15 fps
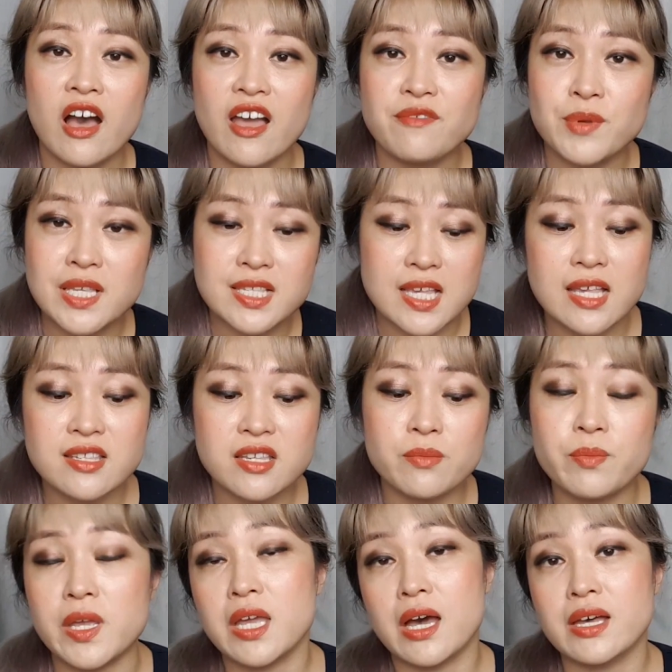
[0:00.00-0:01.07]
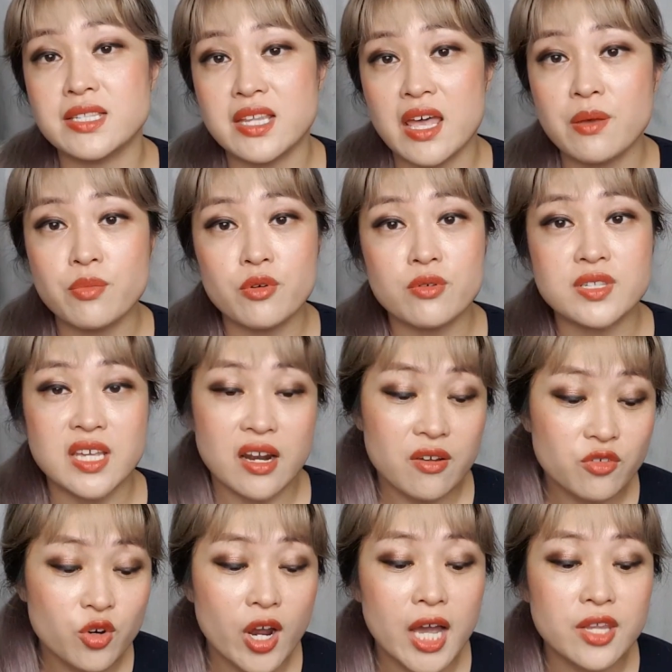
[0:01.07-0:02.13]
I've been sent some PR samples and
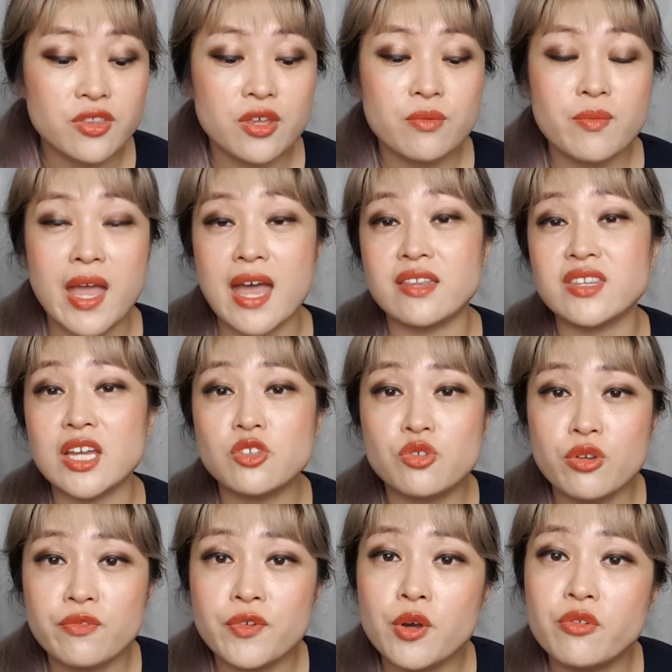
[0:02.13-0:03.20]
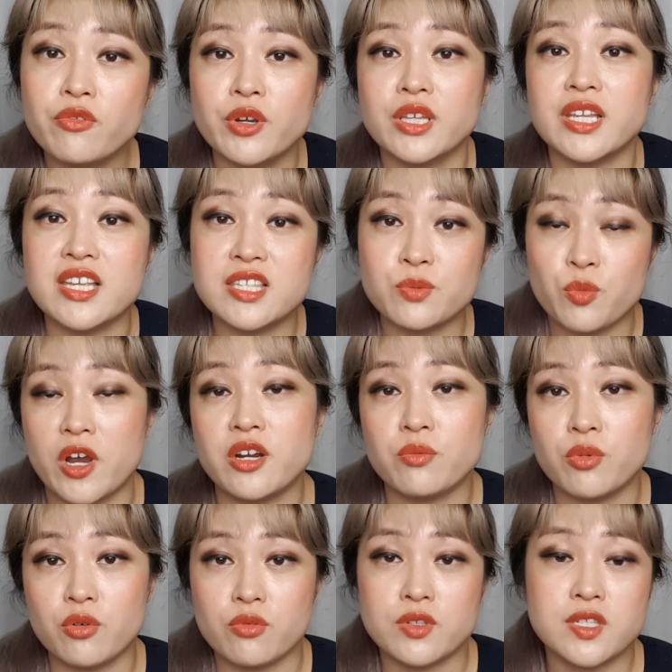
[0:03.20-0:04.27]
I've tried them and they do feel really
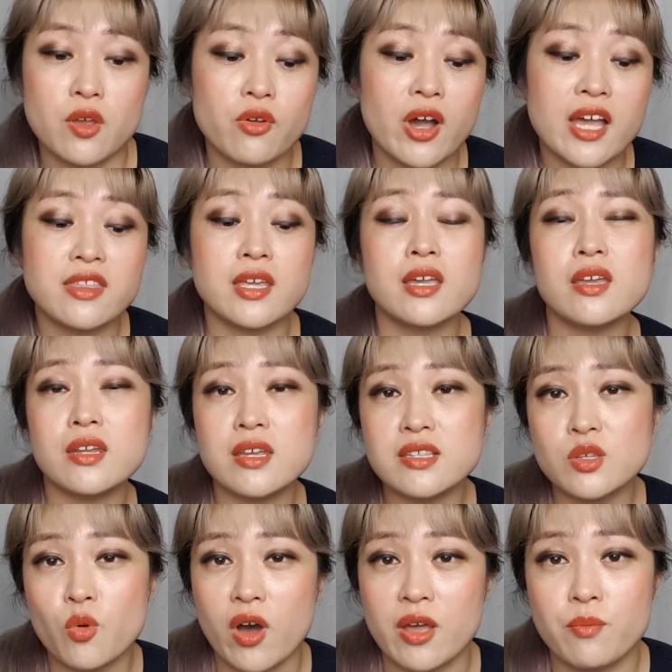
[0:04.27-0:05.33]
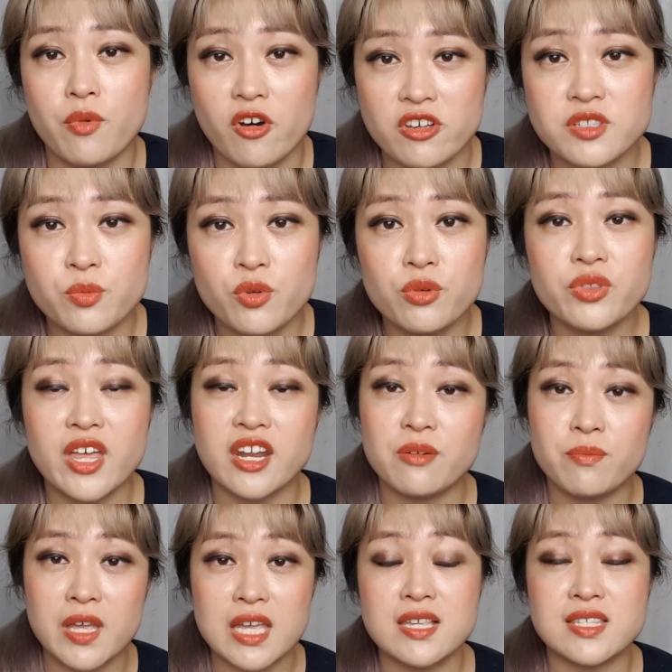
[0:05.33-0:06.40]
spreadable, so I think it is quite possible that
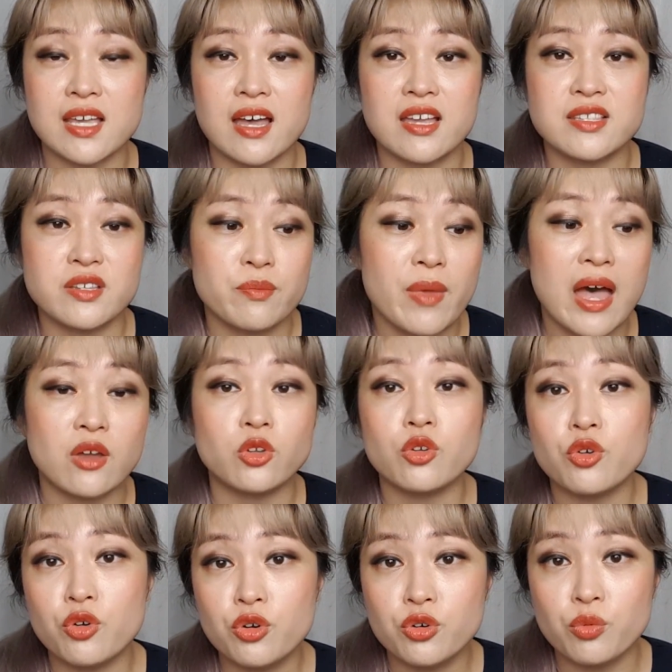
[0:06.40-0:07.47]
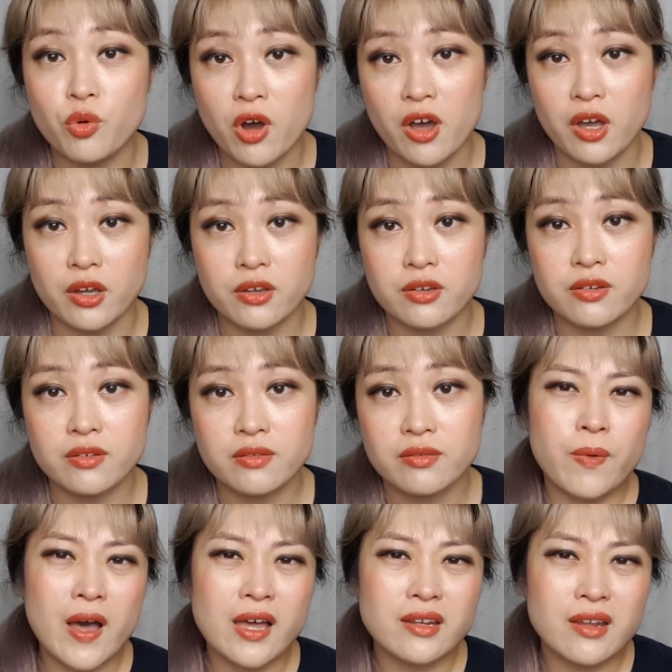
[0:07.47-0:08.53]
a pea-sized amount could work.
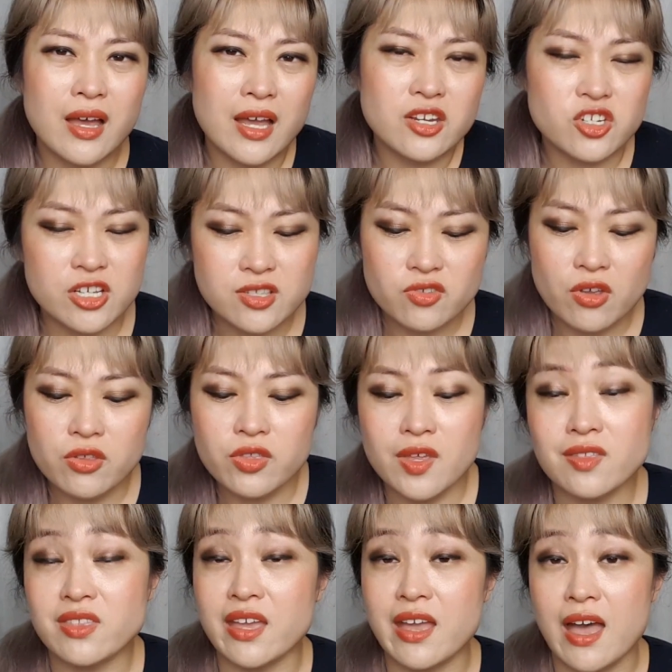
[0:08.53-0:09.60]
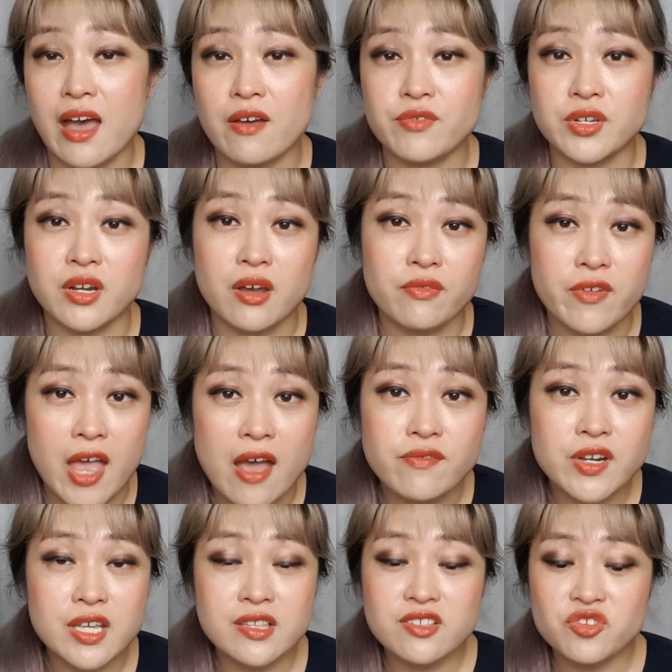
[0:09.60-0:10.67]
But I just don't think they have enough
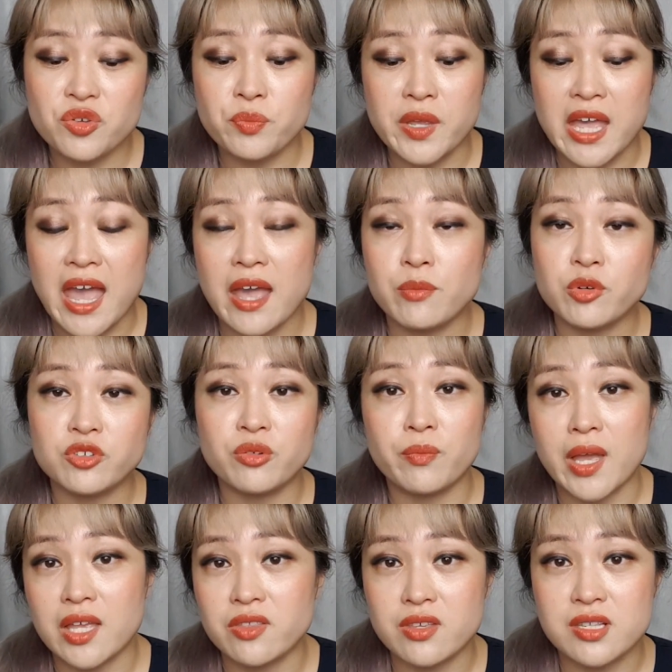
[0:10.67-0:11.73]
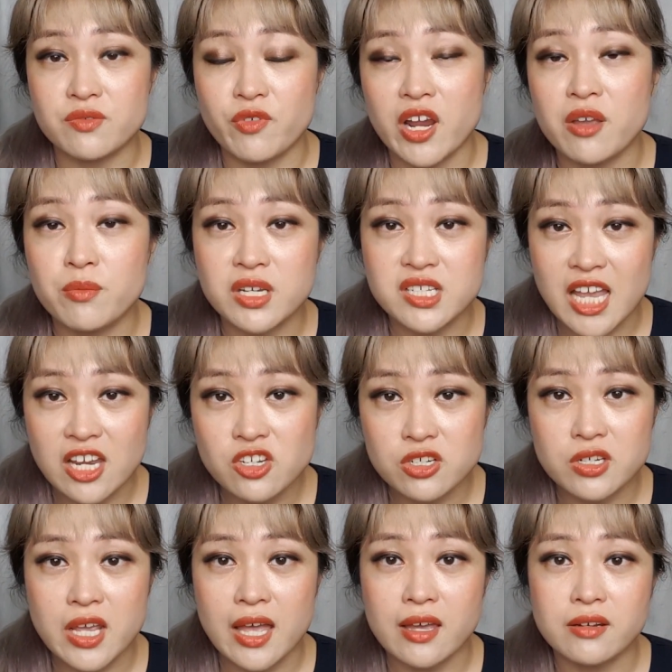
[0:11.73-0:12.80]
evidence to be able to make this
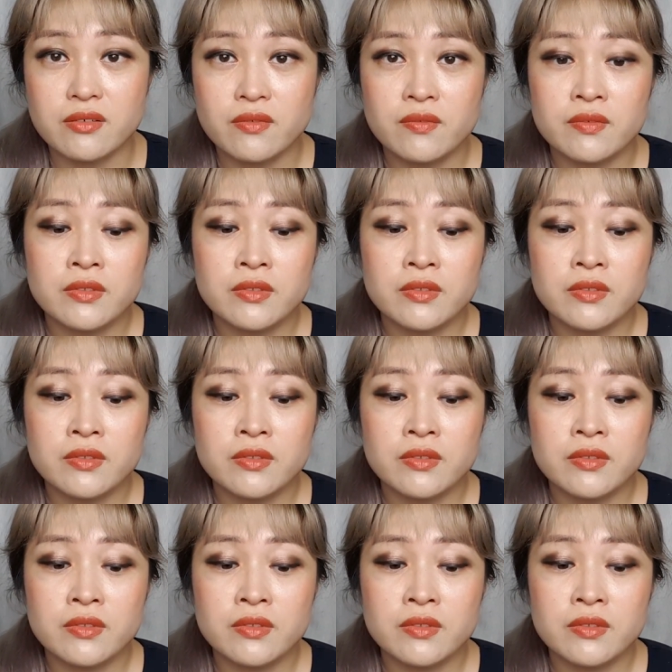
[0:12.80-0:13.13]
recommendation yet.